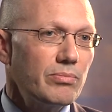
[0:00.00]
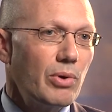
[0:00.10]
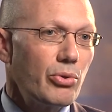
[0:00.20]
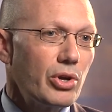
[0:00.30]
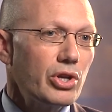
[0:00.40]

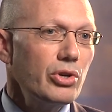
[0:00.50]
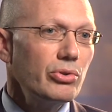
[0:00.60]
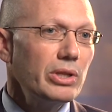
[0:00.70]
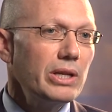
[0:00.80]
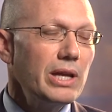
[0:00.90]
both
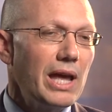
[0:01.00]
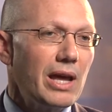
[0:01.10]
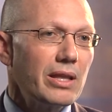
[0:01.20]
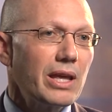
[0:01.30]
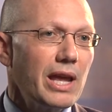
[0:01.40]
acutely
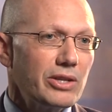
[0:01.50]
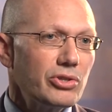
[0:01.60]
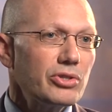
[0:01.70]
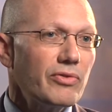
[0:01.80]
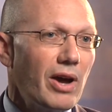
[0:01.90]
and in the
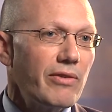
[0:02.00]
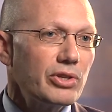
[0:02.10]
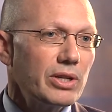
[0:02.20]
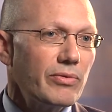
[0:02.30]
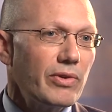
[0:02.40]
cancer
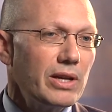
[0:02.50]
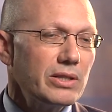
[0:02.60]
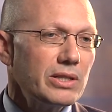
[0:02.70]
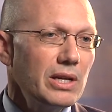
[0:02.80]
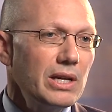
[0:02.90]
survivorship phase?